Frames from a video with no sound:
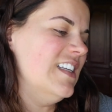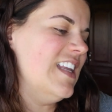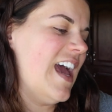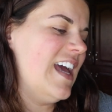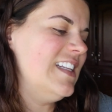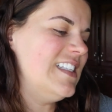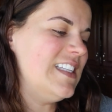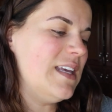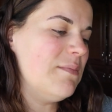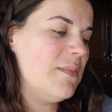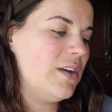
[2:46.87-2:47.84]
Dead
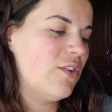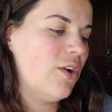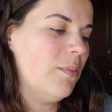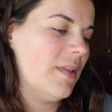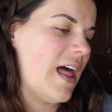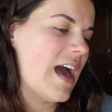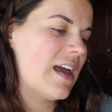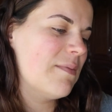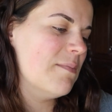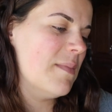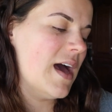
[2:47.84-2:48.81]
Sea Mineral
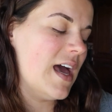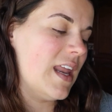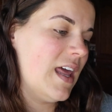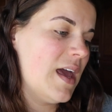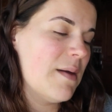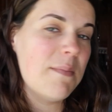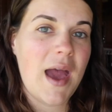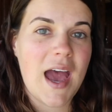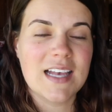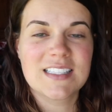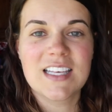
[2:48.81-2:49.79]
Black Mud
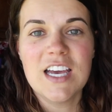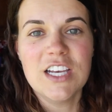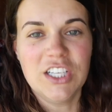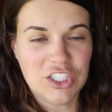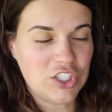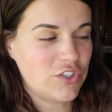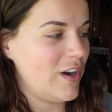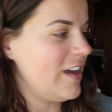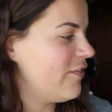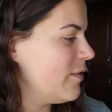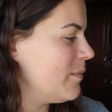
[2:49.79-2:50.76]
Mask,
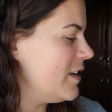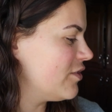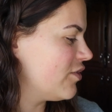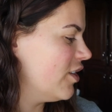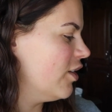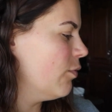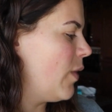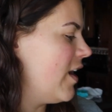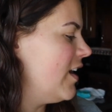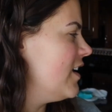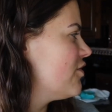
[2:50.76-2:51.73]
straight from Israel.
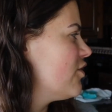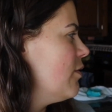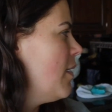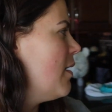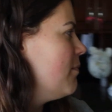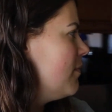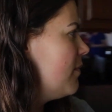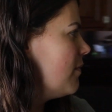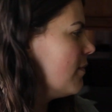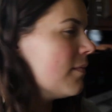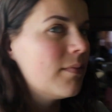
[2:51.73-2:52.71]
Where in Israel, Mom?
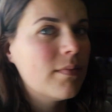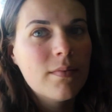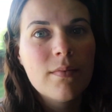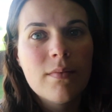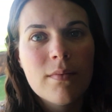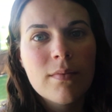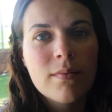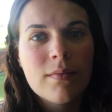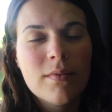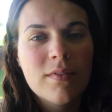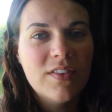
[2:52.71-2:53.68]
The Dead
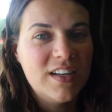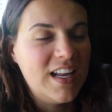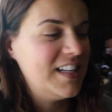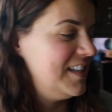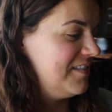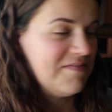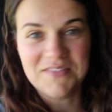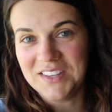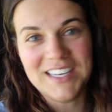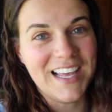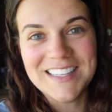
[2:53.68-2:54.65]
Sea. The
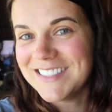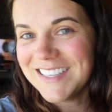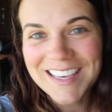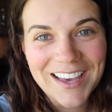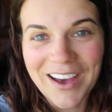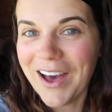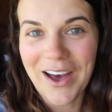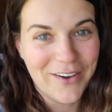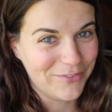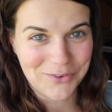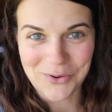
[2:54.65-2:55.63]
Dead Sea,
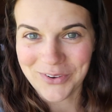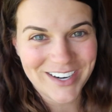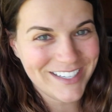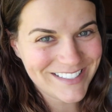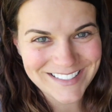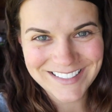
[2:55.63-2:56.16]
of course.